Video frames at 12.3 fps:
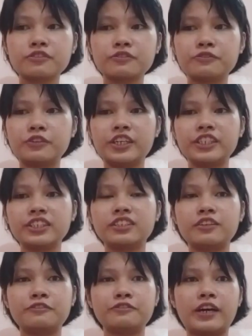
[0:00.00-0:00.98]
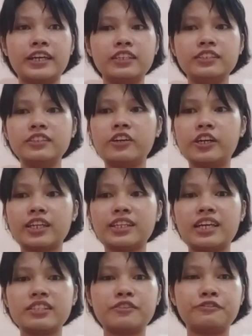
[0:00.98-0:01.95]
first define or
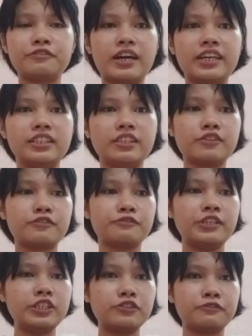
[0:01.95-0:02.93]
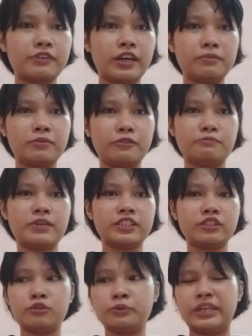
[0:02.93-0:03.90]
classify these first 5 of
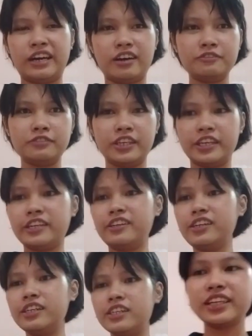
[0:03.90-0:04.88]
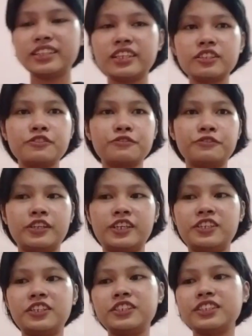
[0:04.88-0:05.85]
matter we have here. Okay, let's
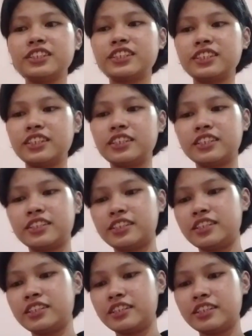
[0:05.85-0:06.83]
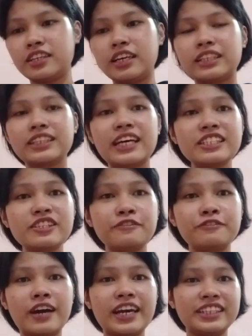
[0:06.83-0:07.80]
first
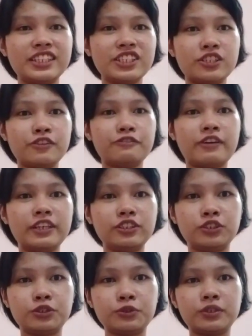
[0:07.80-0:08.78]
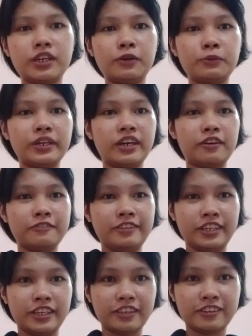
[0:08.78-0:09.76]
classify this refined sugar we have
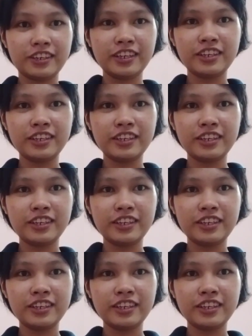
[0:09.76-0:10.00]
here.